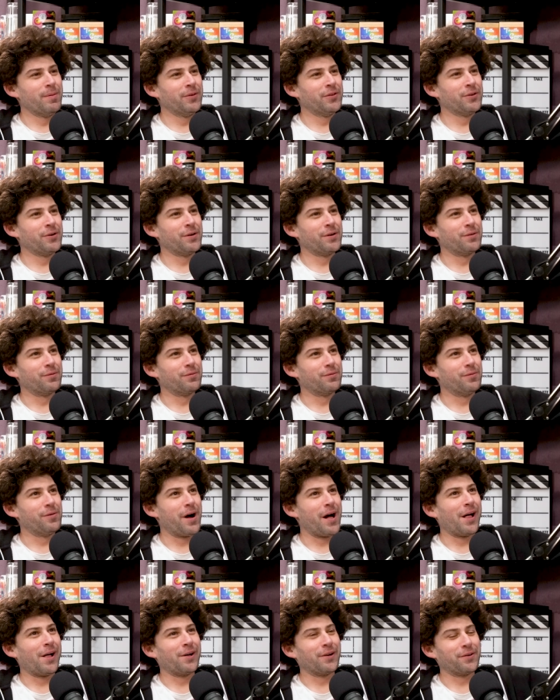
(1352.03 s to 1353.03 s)
doing
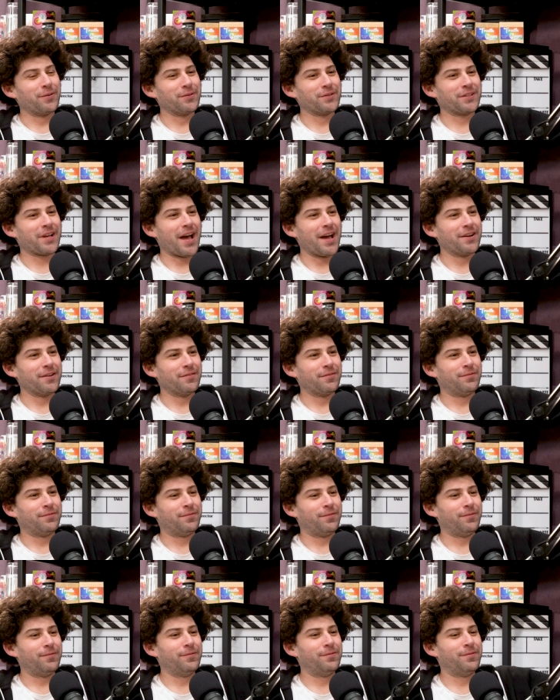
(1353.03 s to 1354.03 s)
well and it was kind of
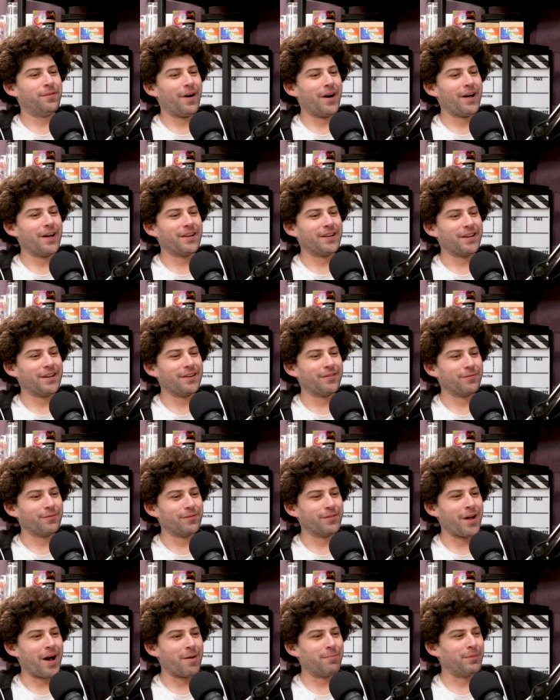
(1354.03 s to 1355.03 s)
fun and
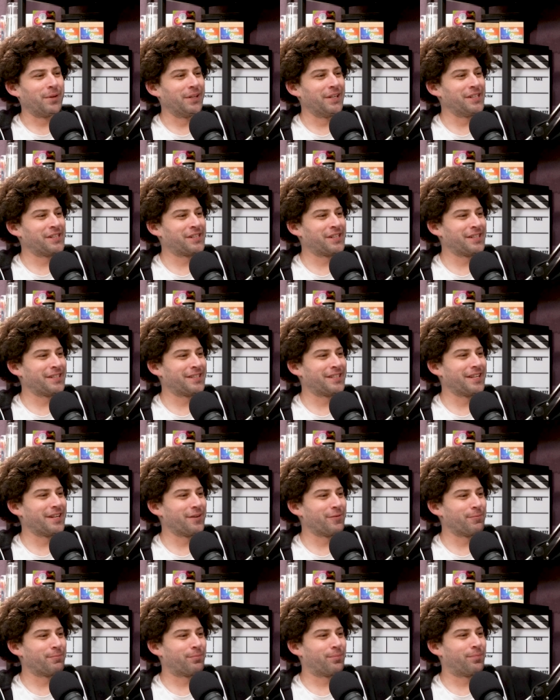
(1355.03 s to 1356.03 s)
not malicious, then it
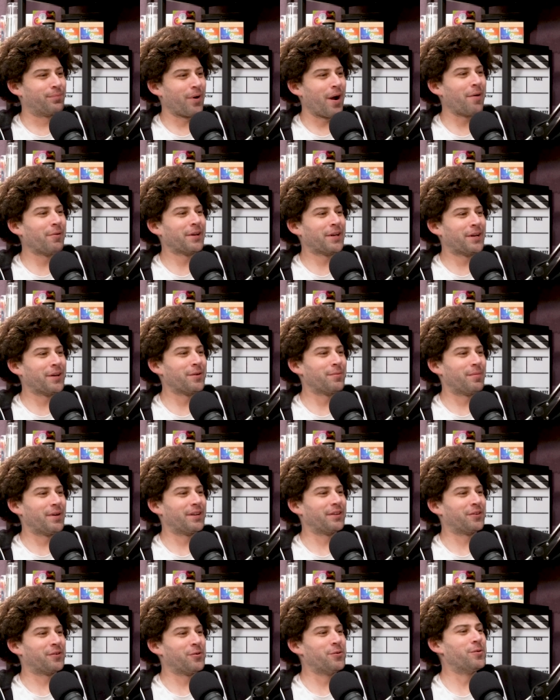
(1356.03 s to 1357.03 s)
probably could have
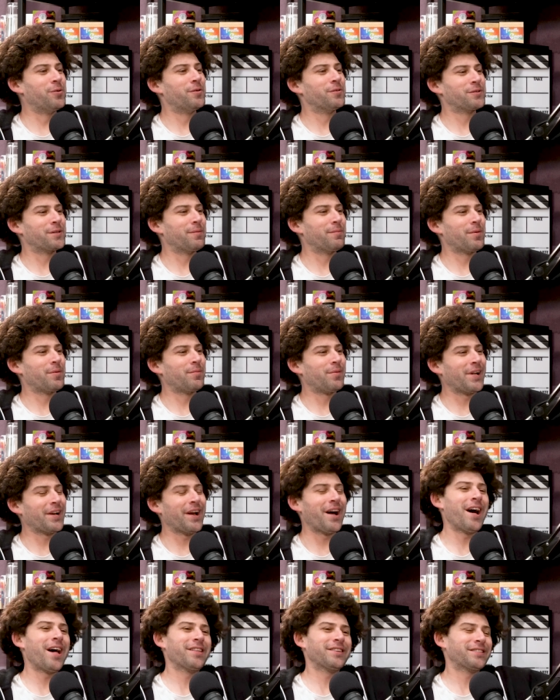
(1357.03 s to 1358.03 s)
been cool. Some people like,
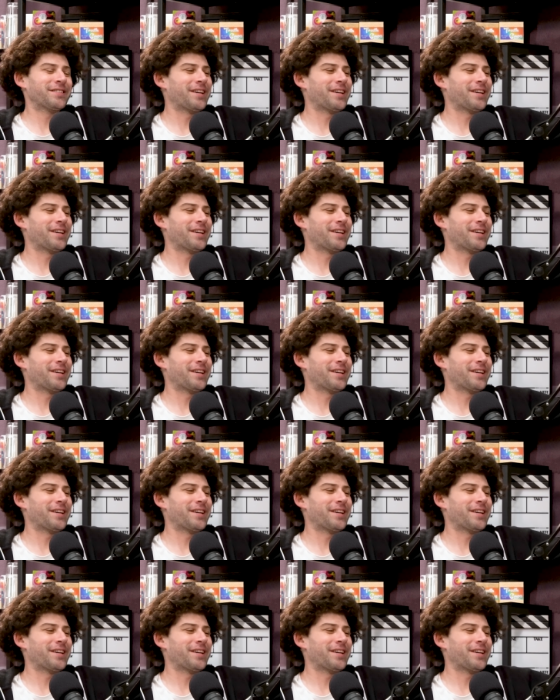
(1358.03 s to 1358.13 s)
oh, this is